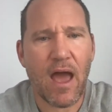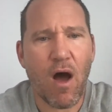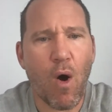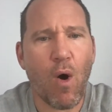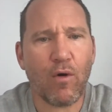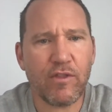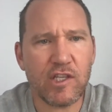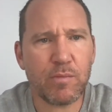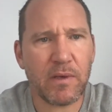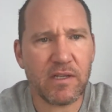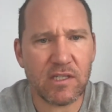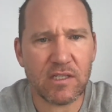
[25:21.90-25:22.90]
All these
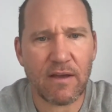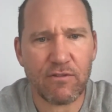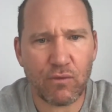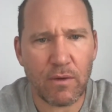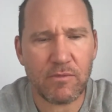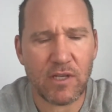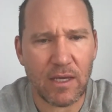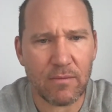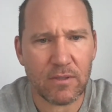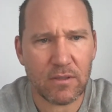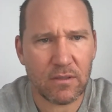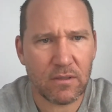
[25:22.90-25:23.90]
places have swim
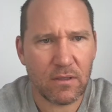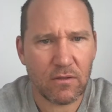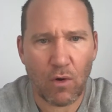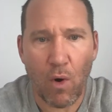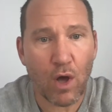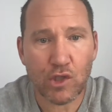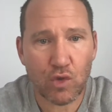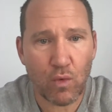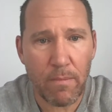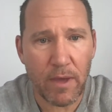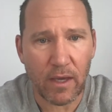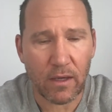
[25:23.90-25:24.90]
teams. They're all
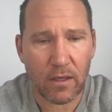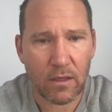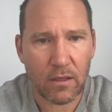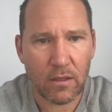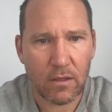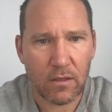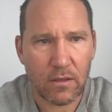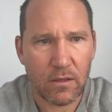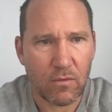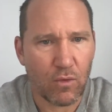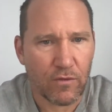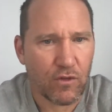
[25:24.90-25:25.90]
swimming.
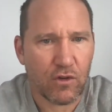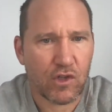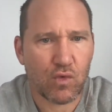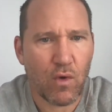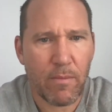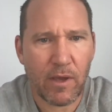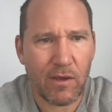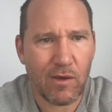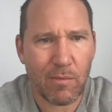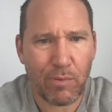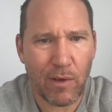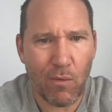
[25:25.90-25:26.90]
Well, if you're swimming, you
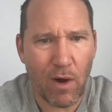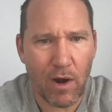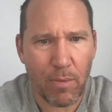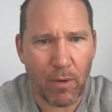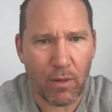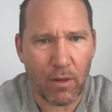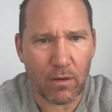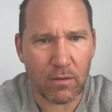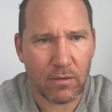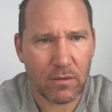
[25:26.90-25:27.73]
can play water polo.